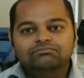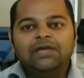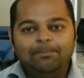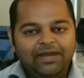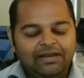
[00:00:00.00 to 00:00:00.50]

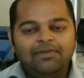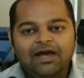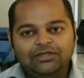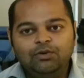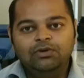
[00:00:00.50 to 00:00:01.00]

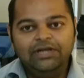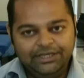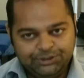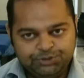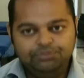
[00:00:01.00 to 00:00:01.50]
the old
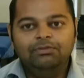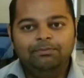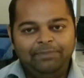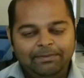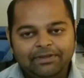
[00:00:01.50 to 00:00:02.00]
age
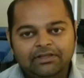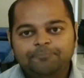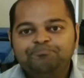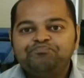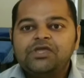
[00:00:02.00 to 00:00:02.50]
people.
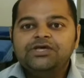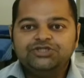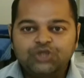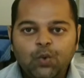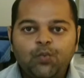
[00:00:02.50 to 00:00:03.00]

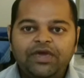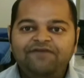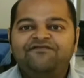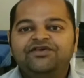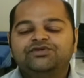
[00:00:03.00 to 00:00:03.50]
So
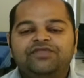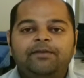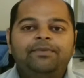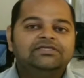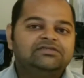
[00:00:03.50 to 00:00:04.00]
we
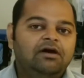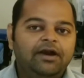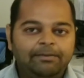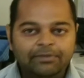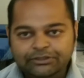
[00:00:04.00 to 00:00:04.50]
physiotherapists are
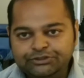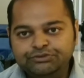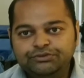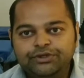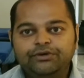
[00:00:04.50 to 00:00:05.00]
able
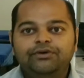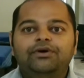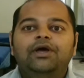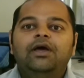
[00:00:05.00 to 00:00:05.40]
to